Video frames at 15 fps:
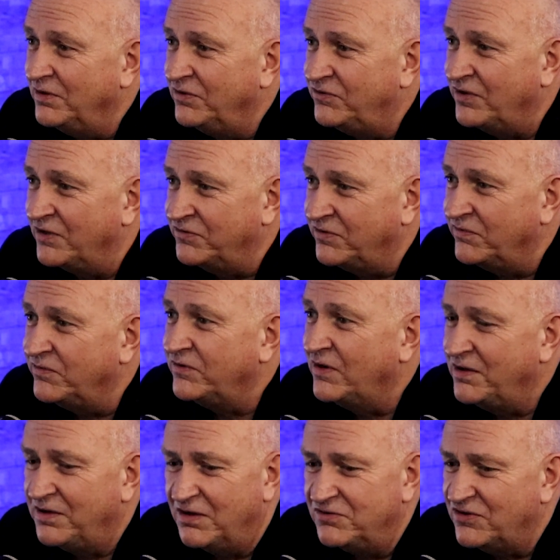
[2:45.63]

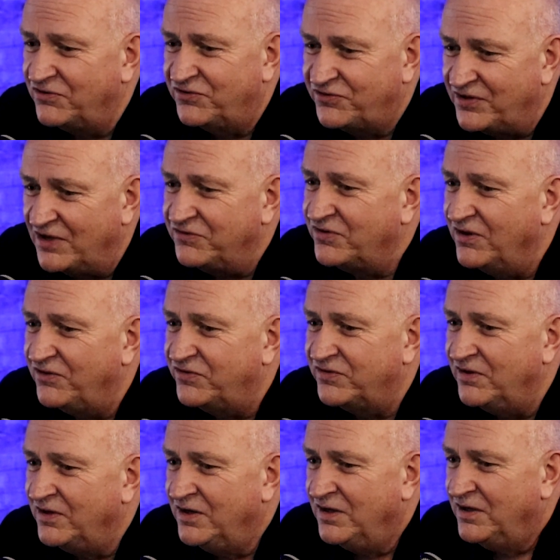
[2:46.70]
just senseless
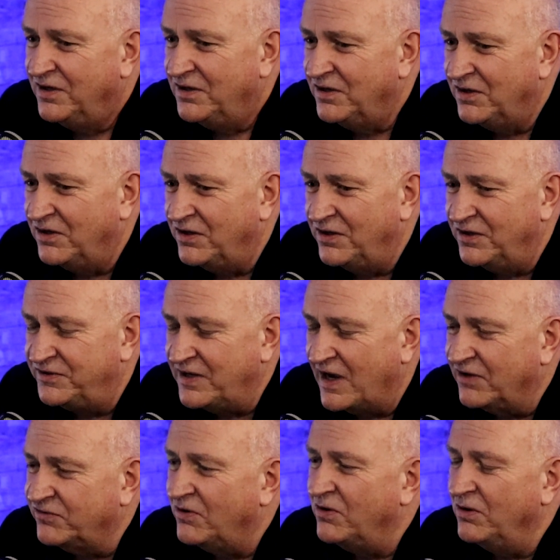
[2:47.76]

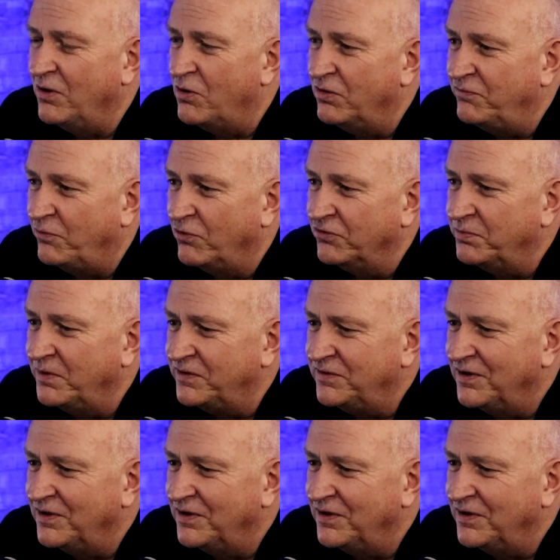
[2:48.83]
attacks on law enforcement.